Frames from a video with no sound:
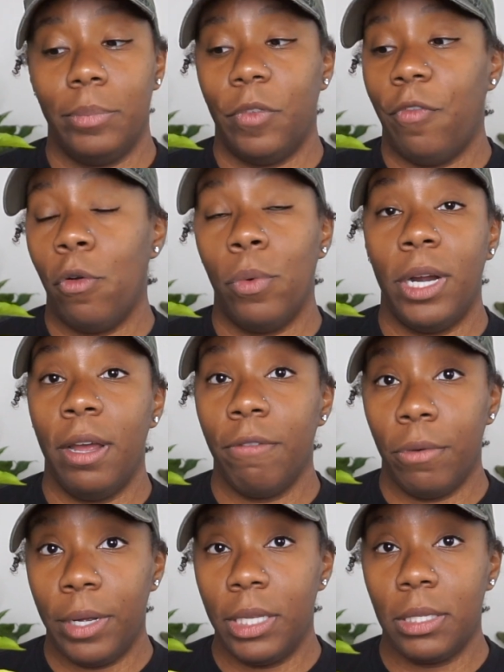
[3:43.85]
for
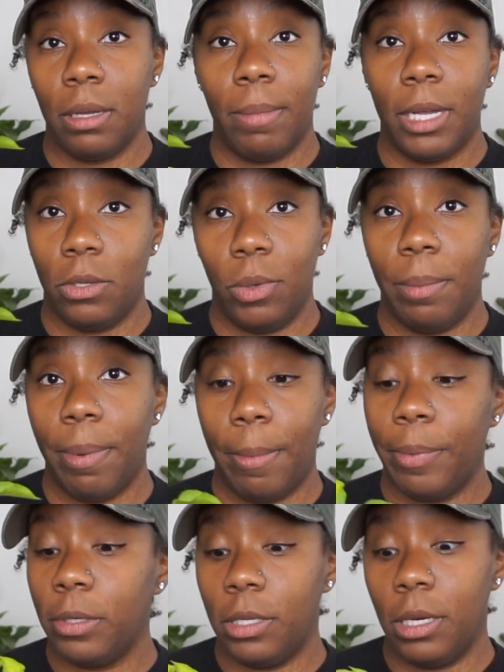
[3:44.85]
whatever reason, my sweet
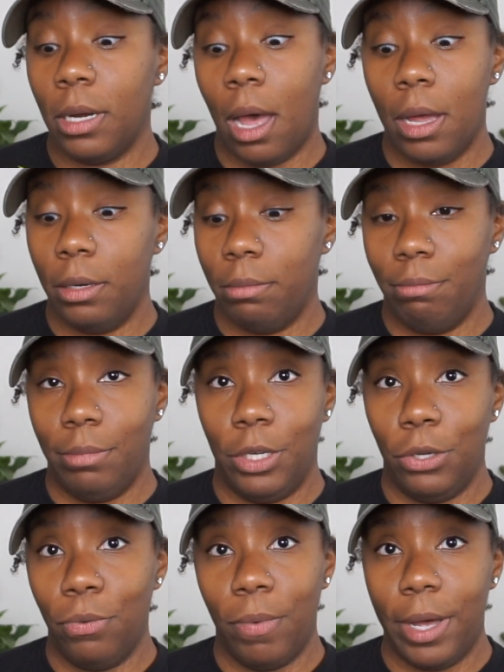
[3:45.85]
peppers do not
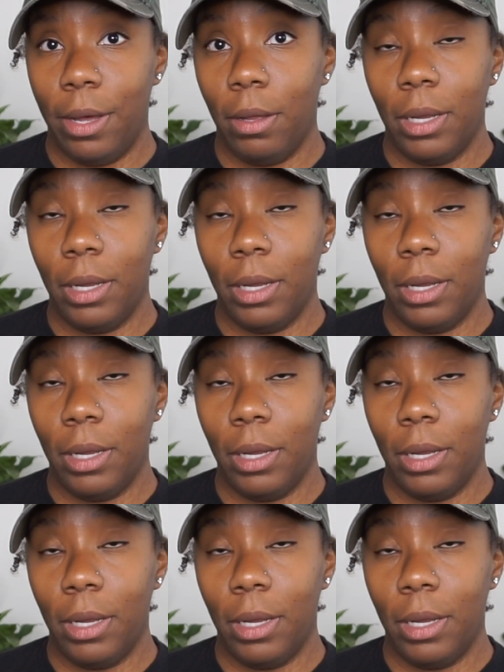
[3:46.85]
do well.